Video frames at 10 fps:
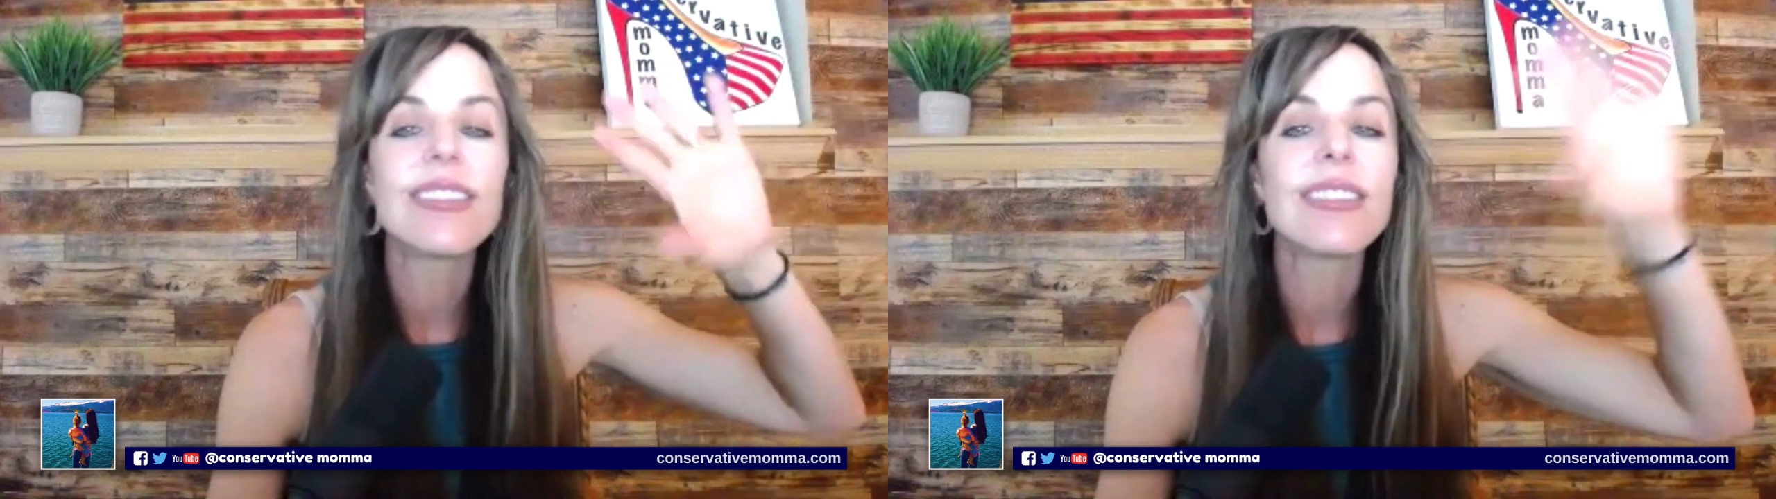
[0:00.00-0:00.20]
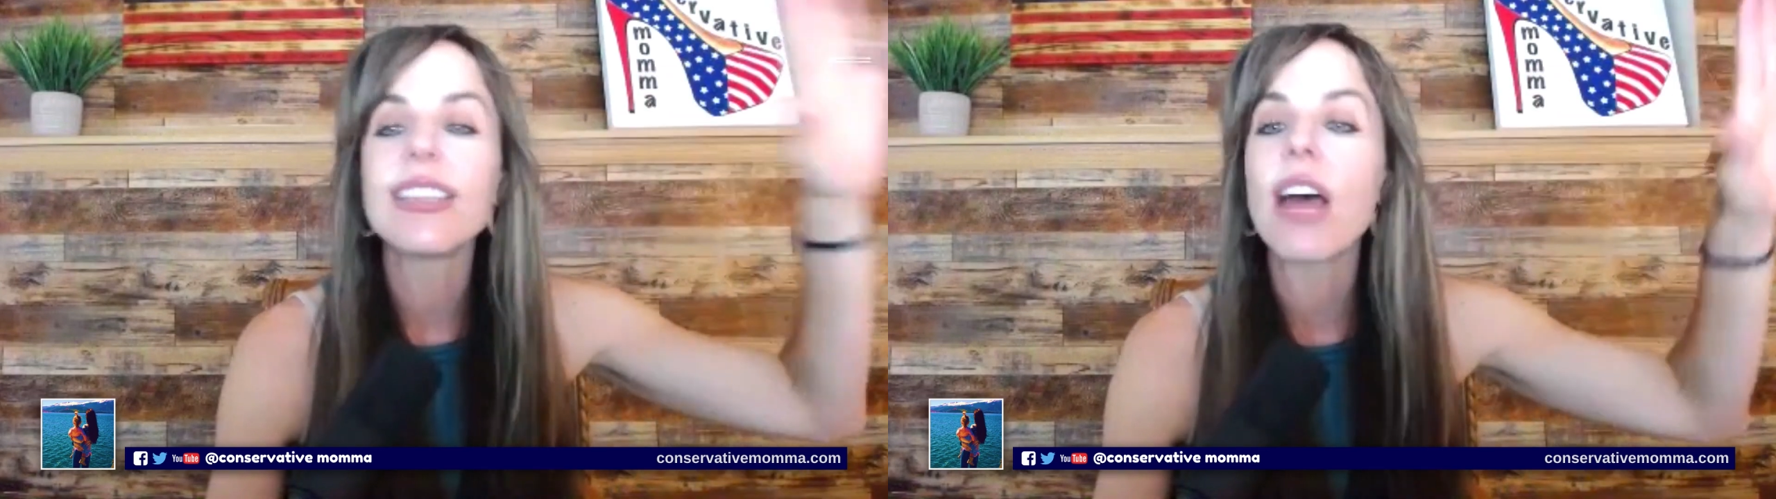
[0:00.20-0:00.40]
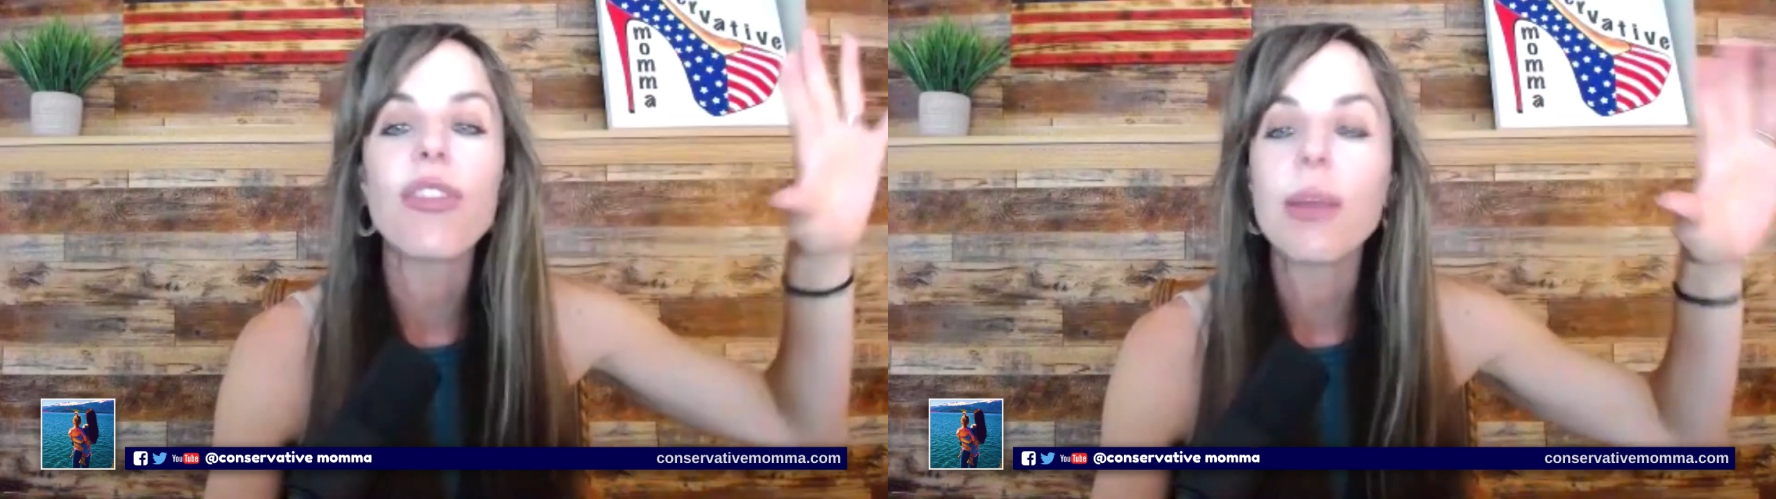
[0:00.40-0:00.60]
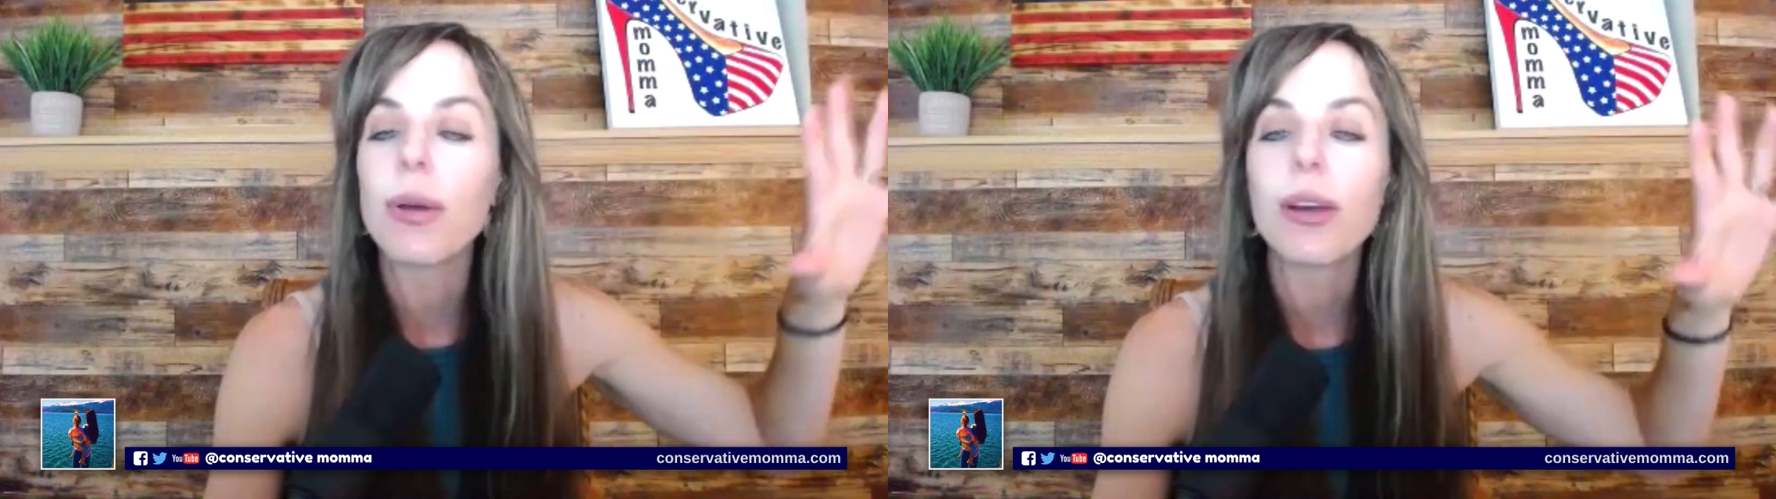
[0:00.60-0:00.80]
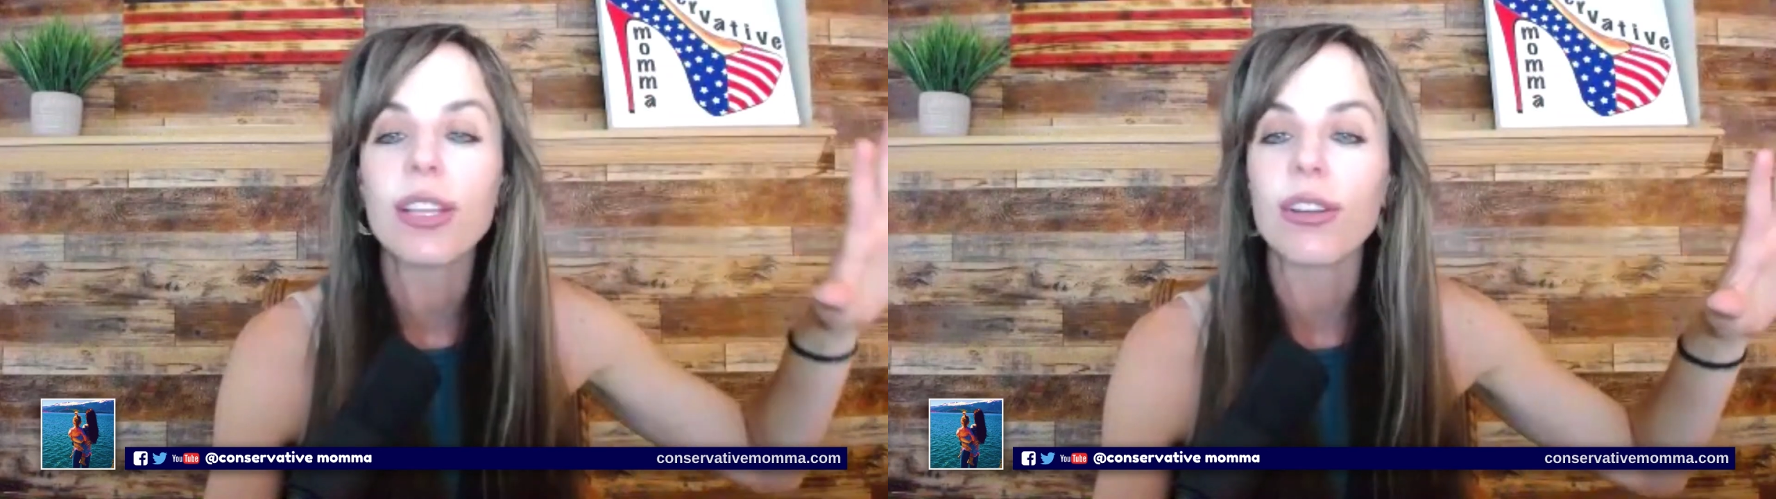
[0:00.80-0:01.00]
nothing
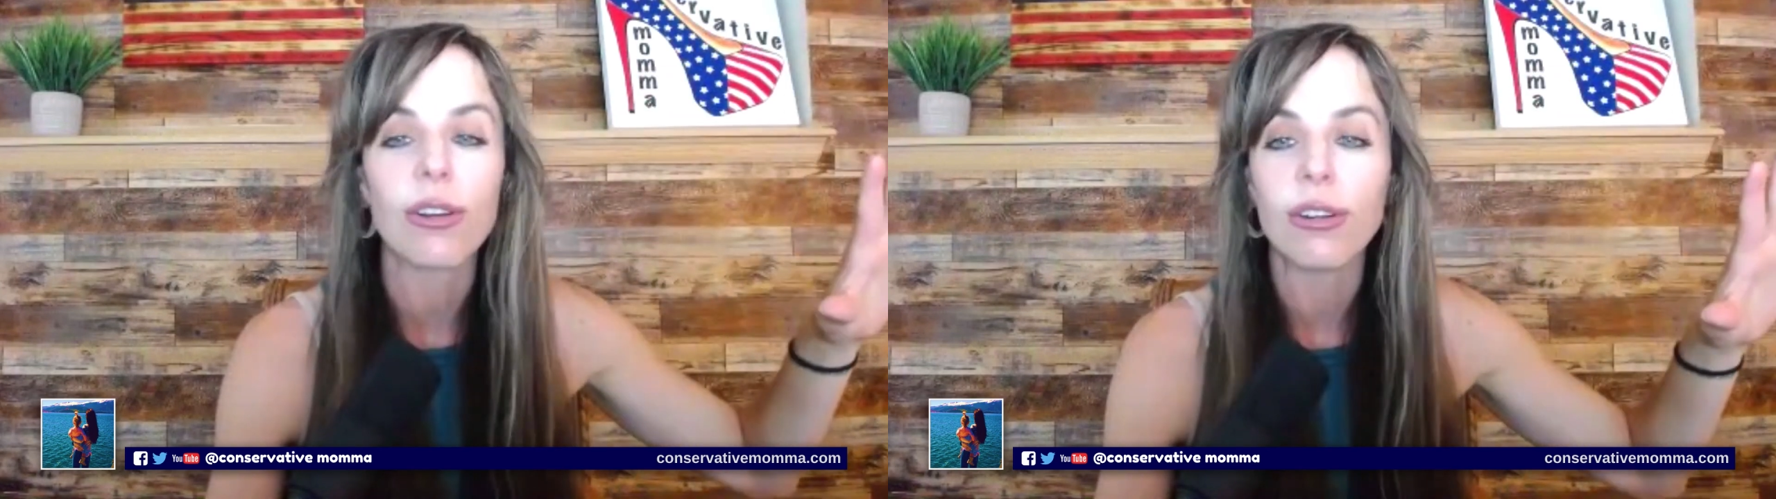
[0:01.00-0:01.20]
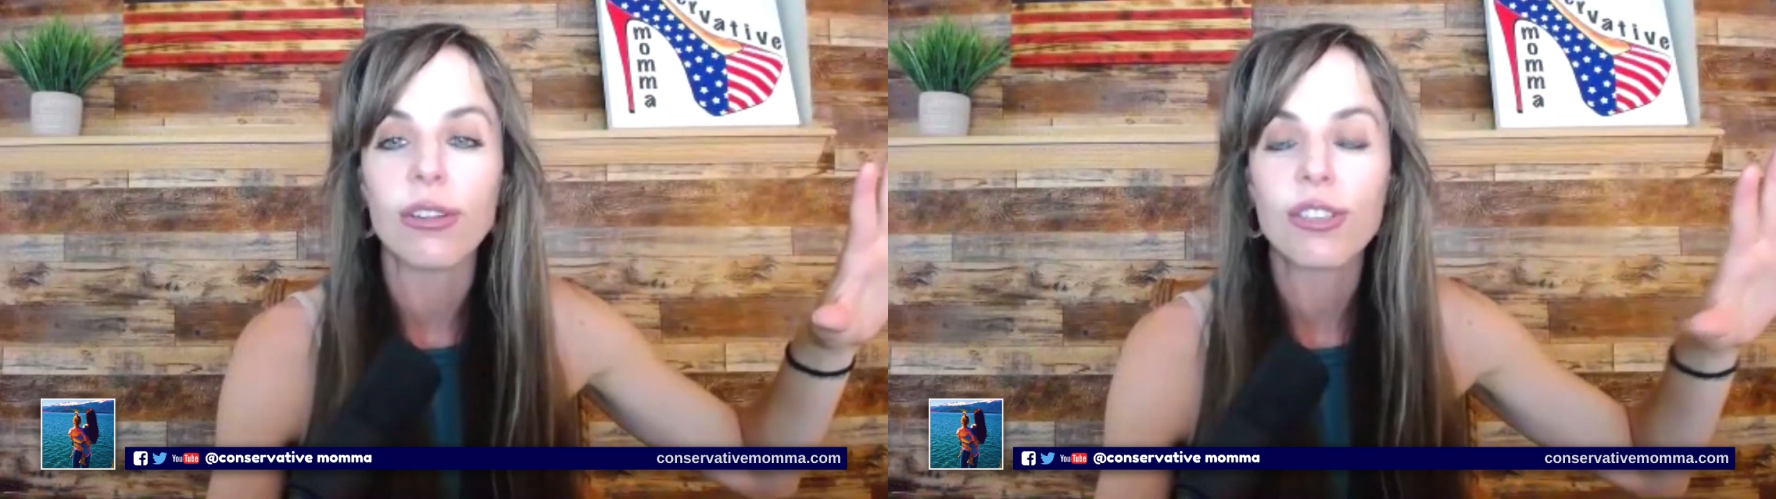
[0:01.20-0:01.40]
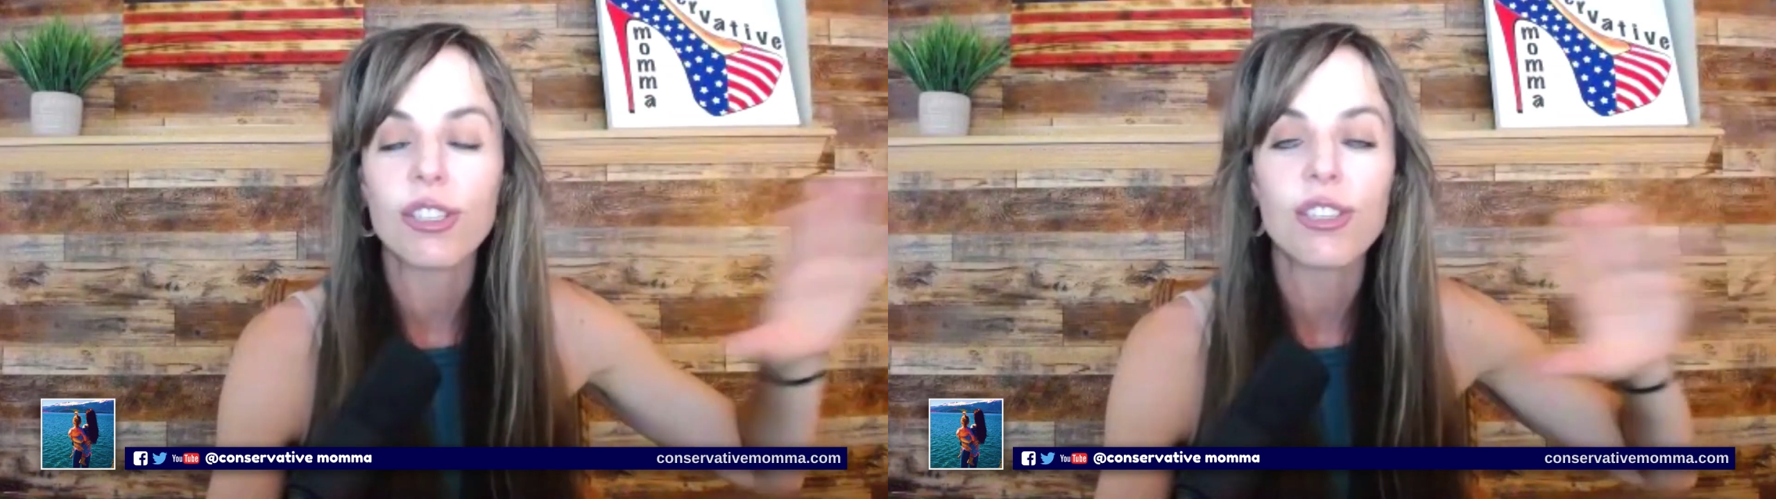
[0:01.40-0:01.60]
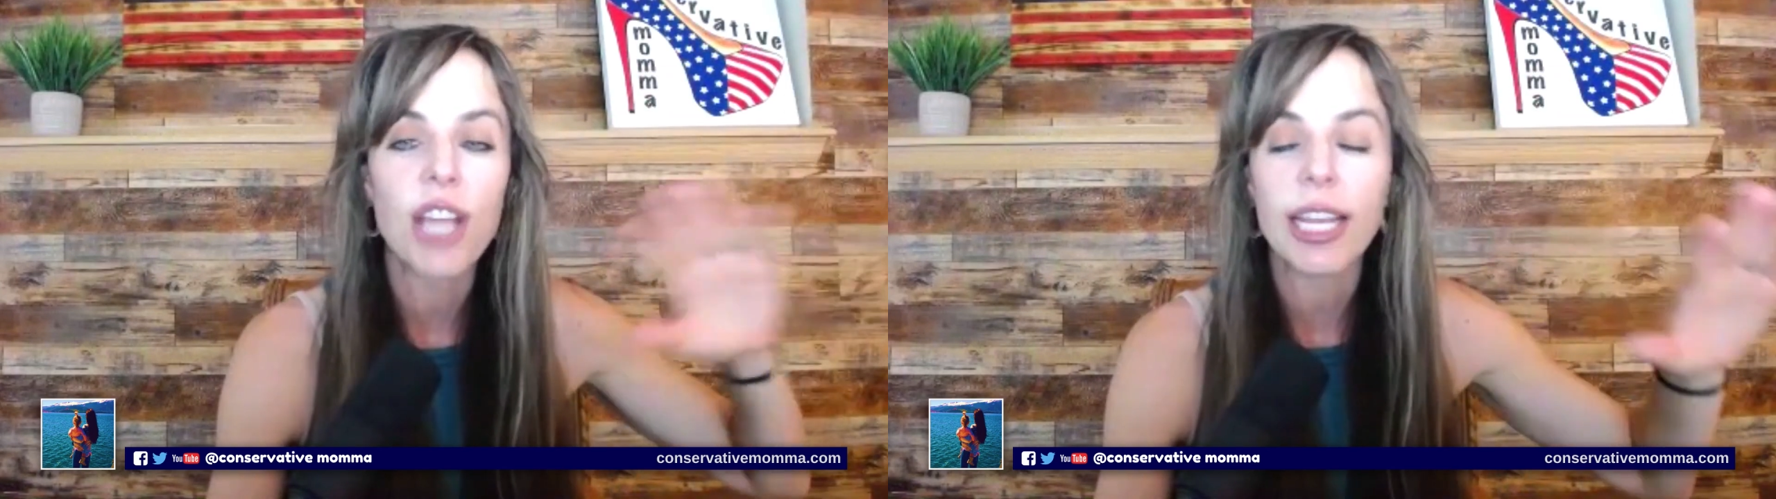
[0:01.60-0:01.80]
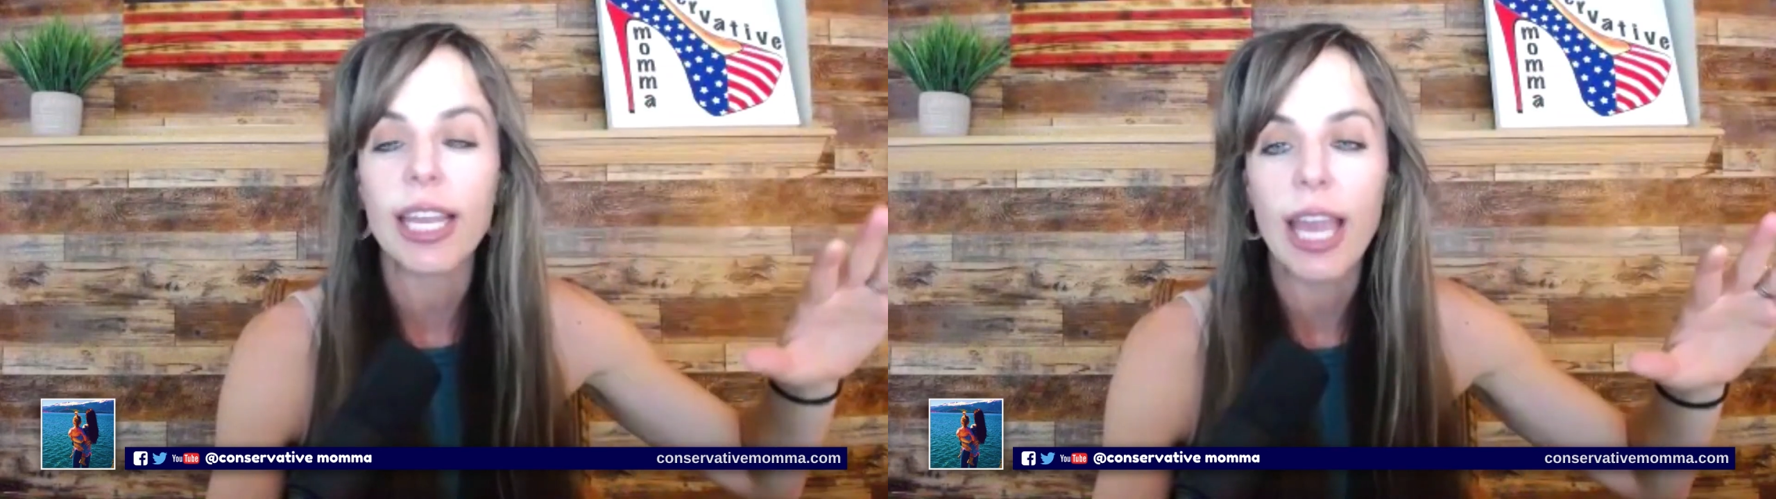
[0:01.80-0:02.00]
political, just
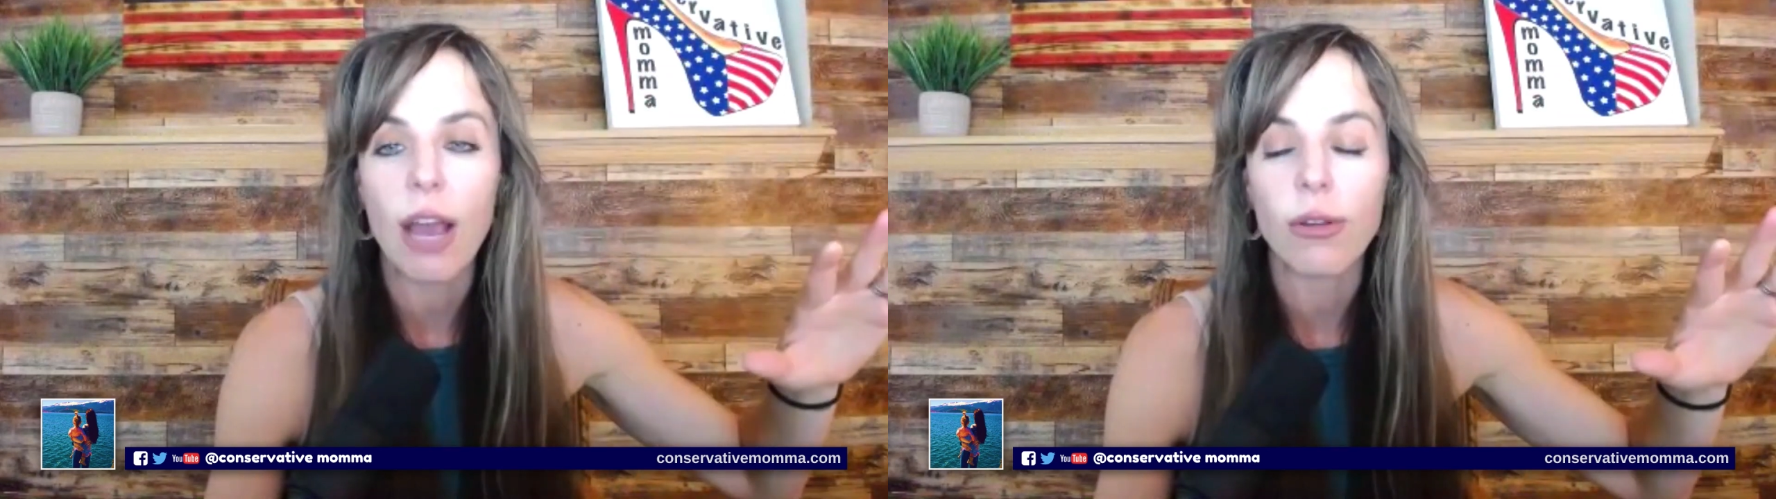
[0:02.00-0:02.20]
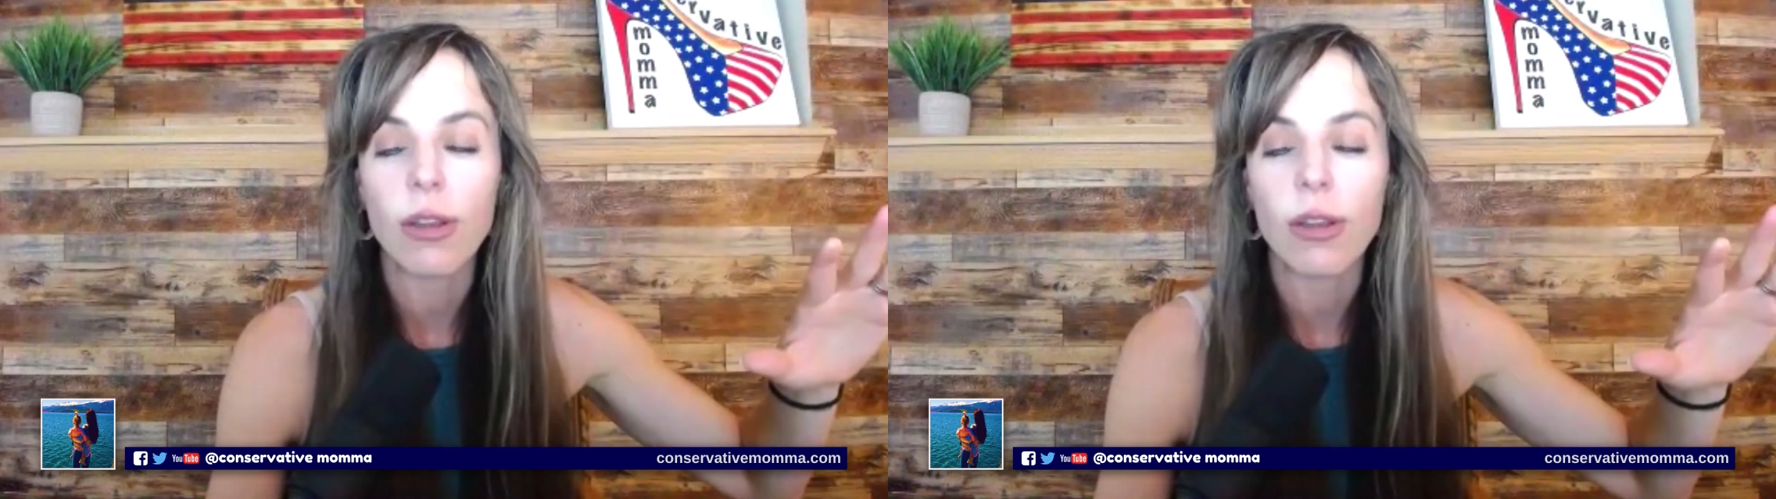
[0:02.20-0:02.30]
checking out.